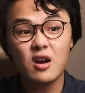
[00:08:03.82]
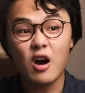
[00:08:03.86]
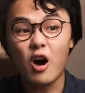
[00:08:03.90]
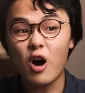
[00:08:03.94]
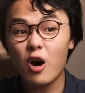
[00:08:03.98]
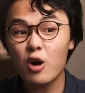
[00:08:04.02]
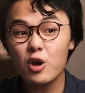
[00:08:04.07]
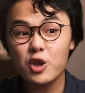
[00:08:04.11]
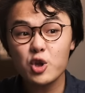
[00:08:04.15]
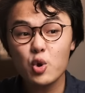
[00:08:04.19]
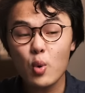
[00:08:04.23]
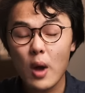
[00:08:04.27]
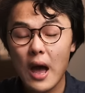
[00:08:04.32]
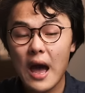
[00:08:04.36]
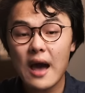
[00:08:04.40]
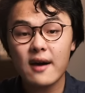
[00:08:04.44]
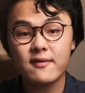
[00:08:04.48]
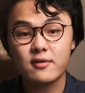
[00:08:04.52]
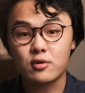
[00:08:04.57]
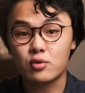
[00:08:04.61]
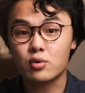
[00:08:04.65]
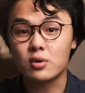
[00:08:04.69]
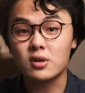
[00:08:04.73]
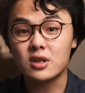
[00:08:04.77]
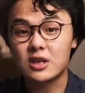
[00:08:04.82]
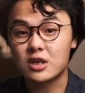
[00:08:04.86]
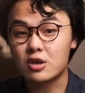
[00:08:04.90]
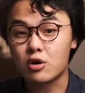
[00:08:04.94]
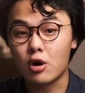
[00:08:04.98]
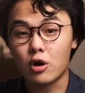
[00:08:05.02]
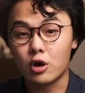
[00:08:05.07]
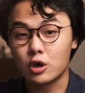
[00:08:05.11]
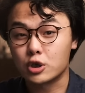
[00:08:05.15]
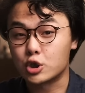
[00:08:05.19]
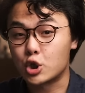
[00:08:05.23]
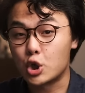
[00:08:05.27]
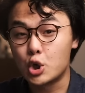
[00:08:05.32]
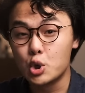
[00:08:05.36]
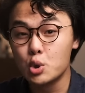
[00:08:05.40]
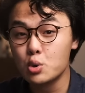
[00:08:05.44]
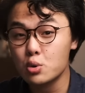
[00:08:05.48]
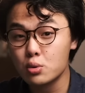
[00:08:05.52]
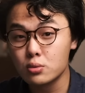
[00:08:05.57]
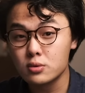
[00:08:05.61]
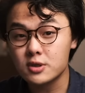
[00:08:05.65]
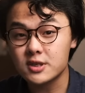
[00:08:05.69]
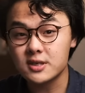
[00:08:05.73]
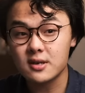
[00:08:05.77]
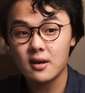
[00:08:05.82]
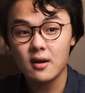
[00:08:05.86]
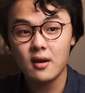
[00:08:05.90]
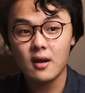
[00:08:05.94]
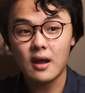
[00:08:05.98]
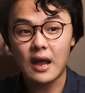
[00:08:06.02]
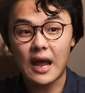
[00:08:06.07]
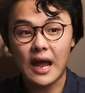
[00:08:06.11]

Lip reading: all you have are really cartoons